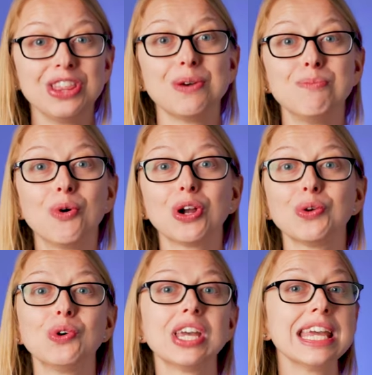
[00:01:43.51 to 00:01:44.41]
The more
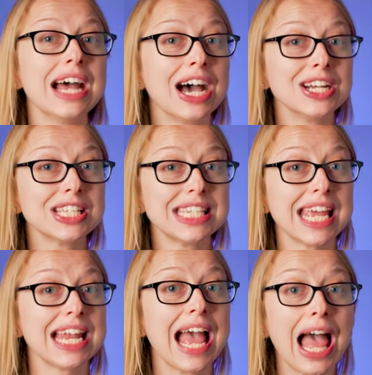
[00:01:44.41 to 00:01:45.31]
Google can
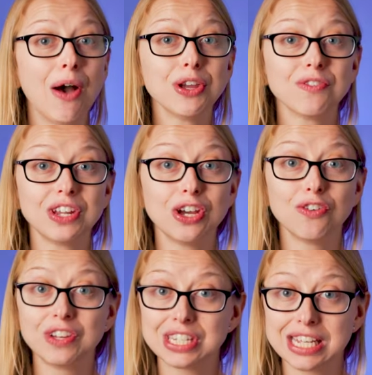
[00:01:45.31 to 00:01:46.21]
understand how your video
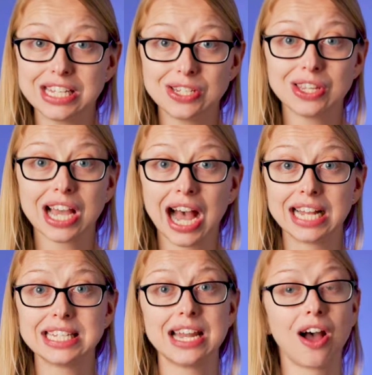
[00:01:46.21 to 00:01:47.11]
fits into the
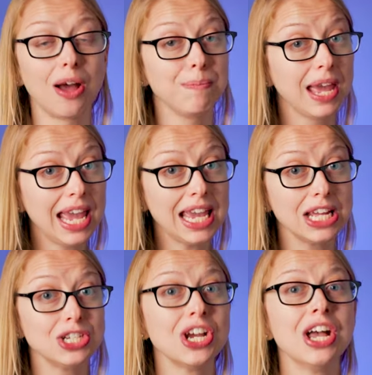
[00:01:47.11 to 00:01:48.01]
content on
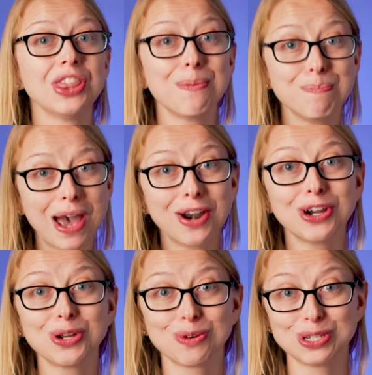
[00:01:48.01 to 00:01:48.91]
page, the
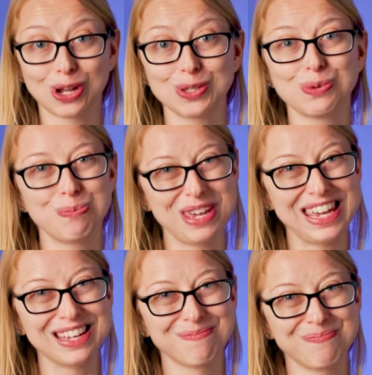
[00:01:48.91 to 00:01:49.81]
better your results will
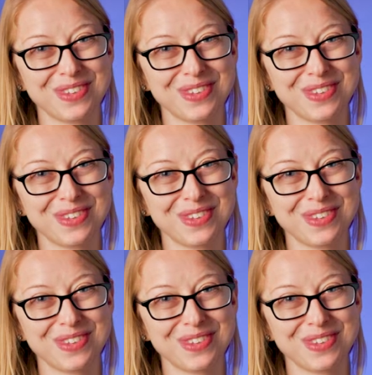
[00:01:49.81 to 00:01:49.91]
be.